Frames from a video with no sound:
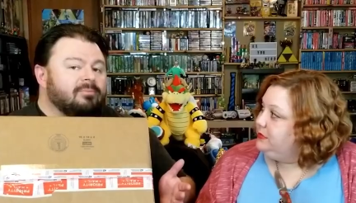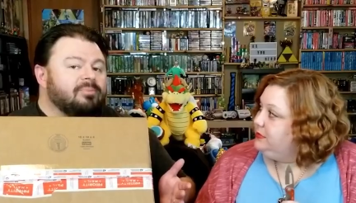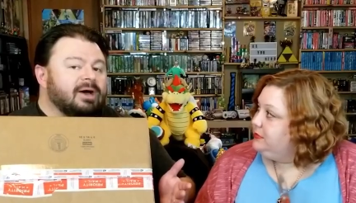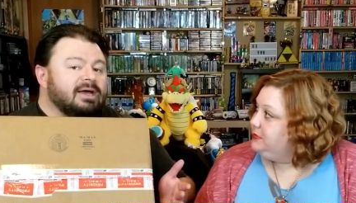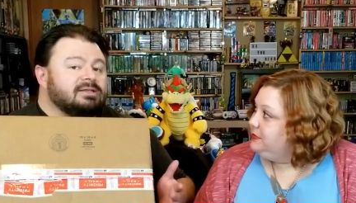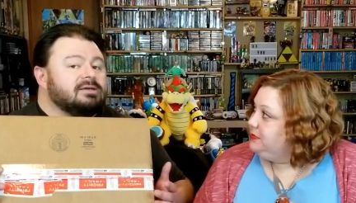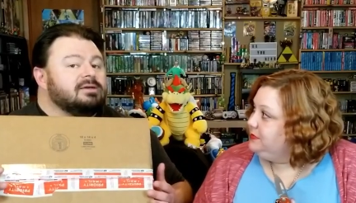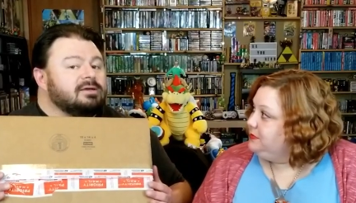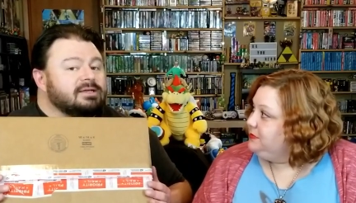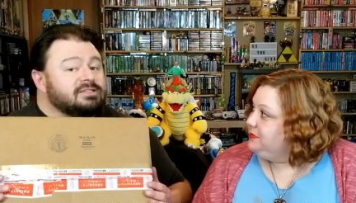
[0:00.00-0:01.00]
Speaker 1: but
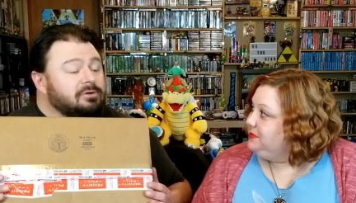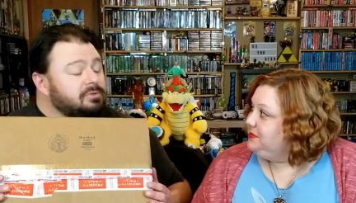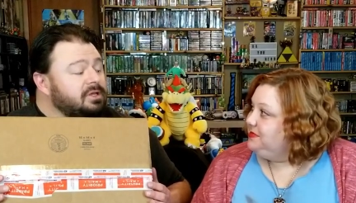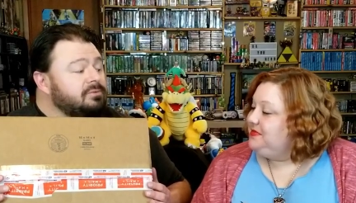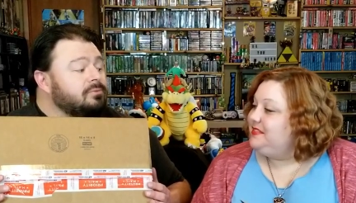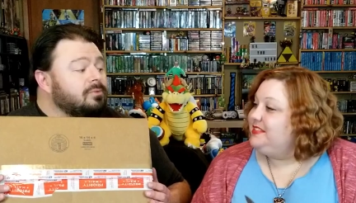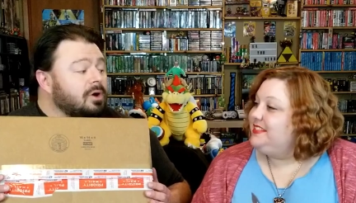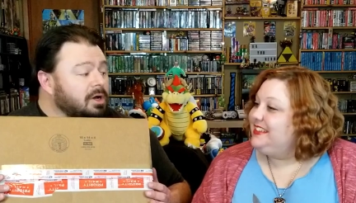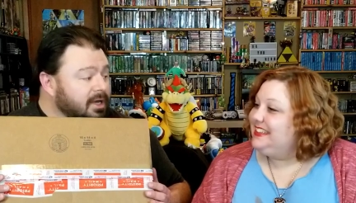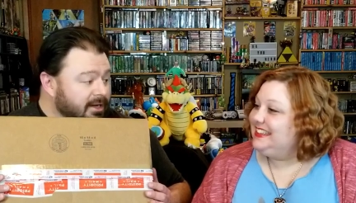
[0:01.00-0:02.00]
it's only
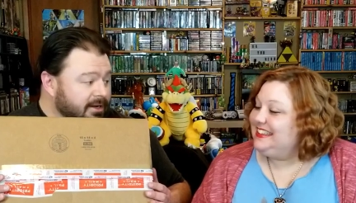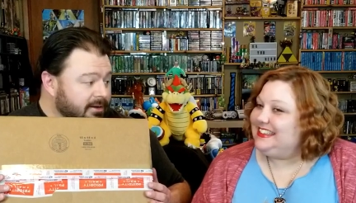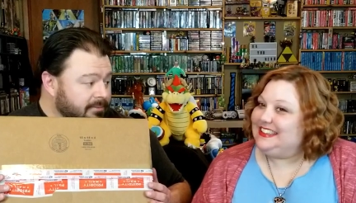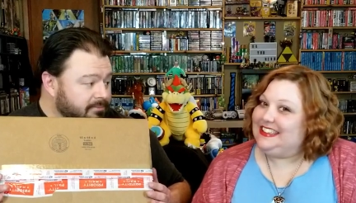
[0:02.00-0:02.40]
one.